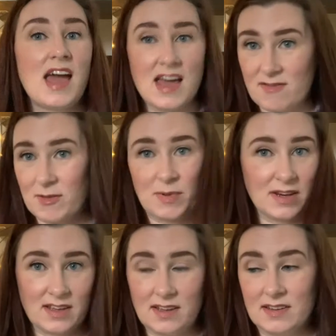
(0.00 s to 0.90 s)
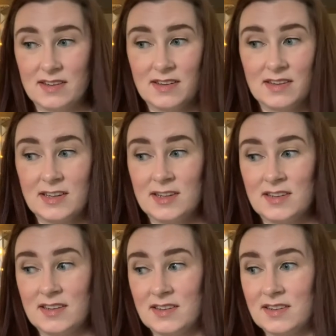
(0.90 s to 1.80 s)
Everybody
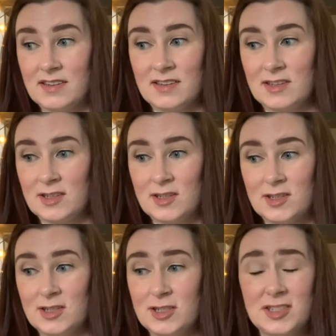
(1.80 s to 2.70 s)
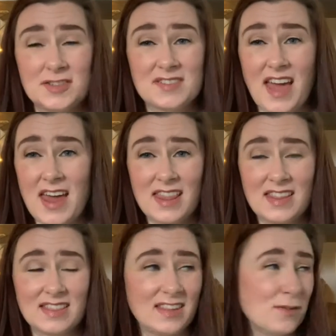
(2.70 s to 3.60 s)
should just at
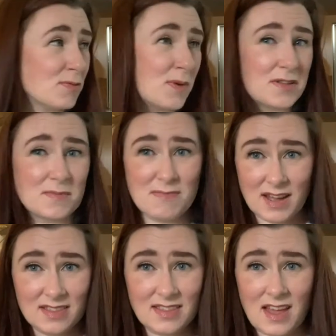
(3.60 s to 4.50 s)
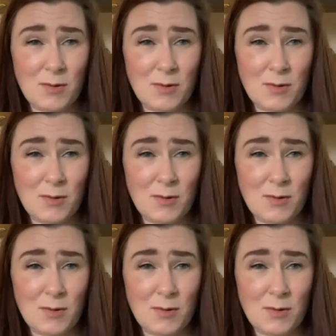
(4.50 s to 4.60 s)
least once a month,